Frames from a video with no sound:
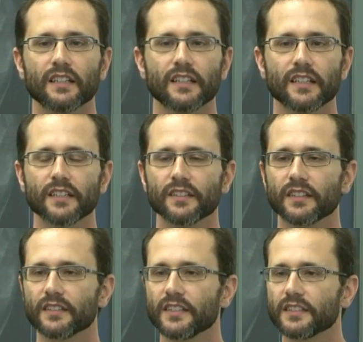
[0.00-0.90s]
And,
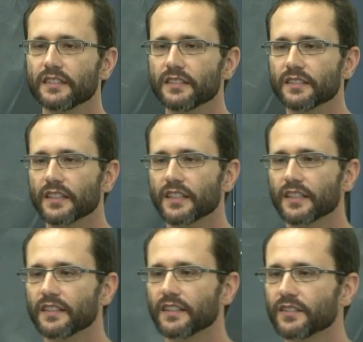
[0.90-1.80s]
and this is
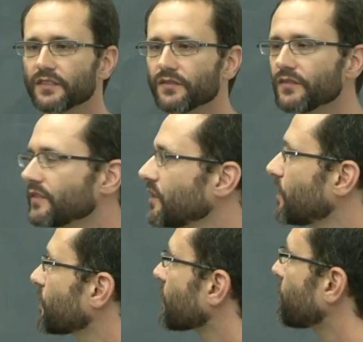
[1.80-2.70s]
uh, that, you
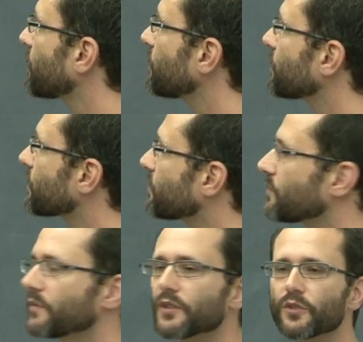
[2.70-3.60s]
know, suppose
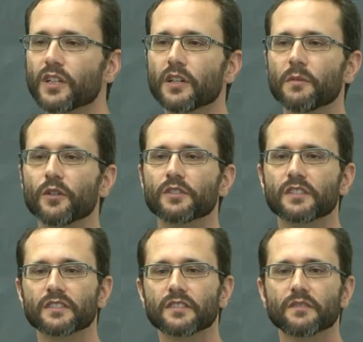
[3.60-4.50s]
we are talking
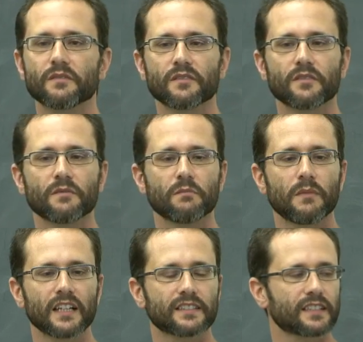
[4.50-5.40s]
about
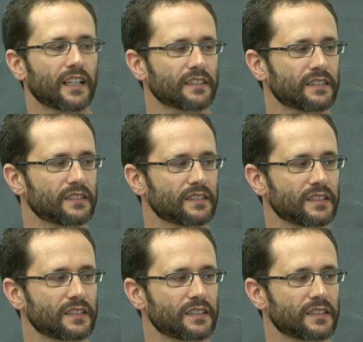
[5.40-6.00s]
max cut.